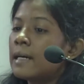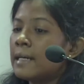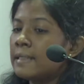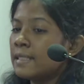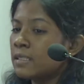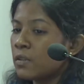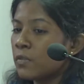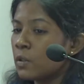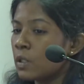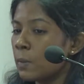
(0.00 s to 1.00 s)
Ethics
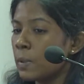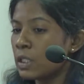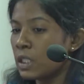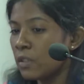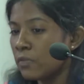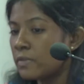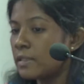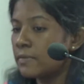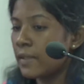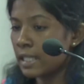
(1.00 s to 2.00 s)
Review Committee of
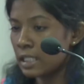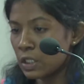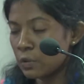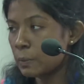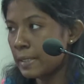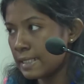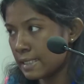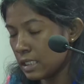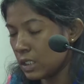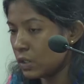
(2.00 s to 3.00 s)
Faculty of
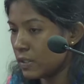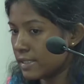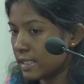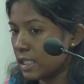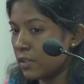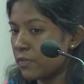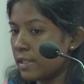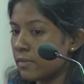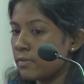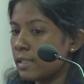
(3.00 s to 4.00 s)
Medicine, University of
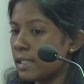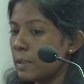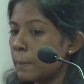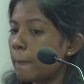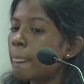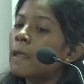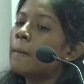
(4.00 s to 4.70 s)
Vietnam.